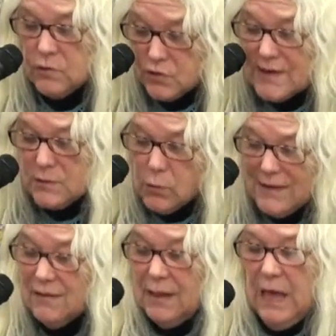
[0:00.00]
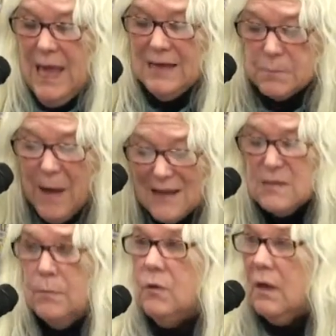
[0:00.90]
to dress quickly as
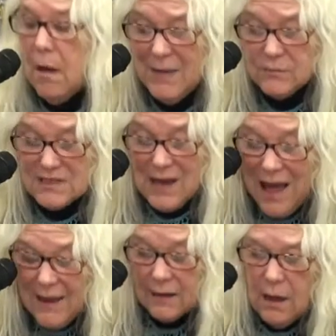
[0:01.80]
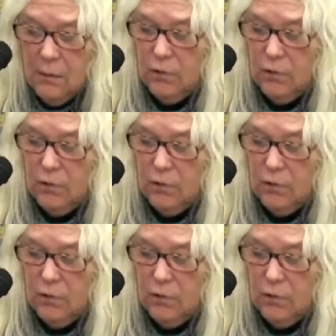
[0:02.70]
possible and come outside